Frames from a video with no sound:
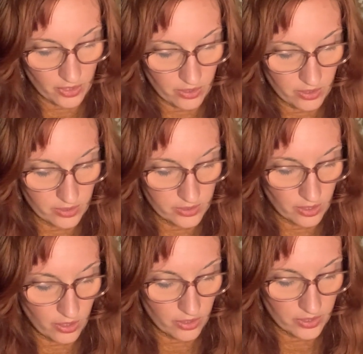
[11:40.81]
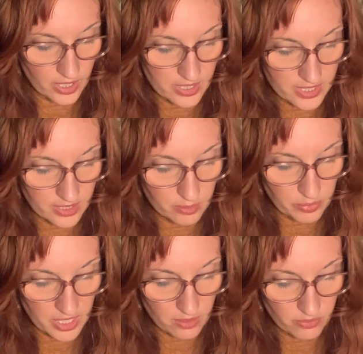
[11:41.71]
on, until,
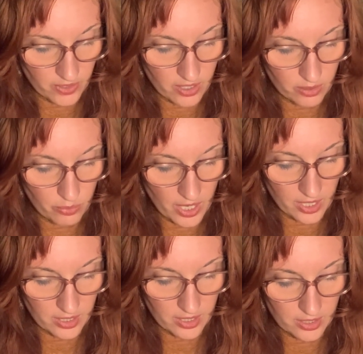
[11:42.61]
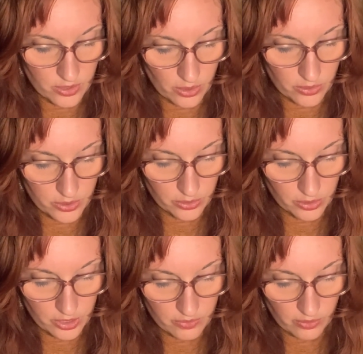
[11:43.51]
being far away, he told
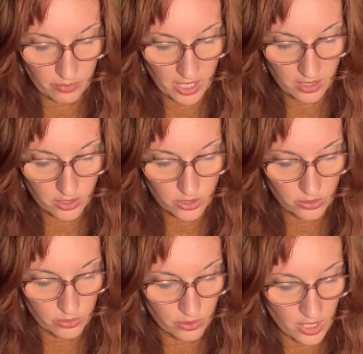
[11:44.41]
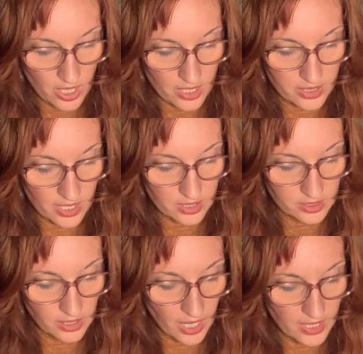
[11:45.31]
Scrooge, from any shore they
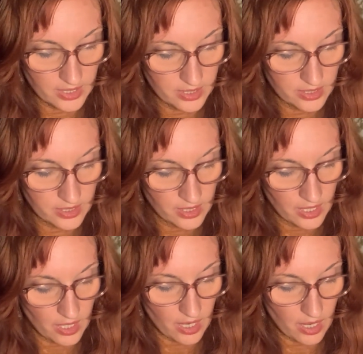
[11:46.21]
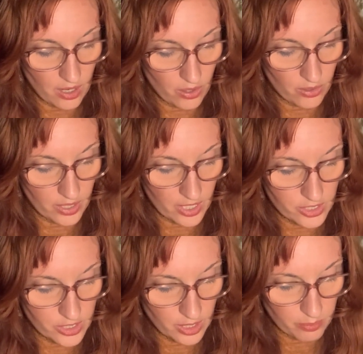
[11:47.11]
lightened on a
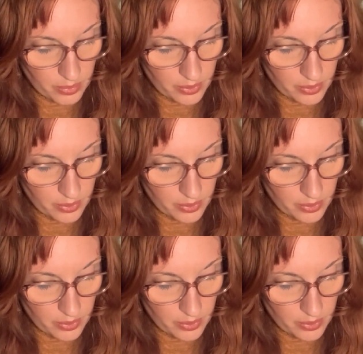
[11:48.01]
ship.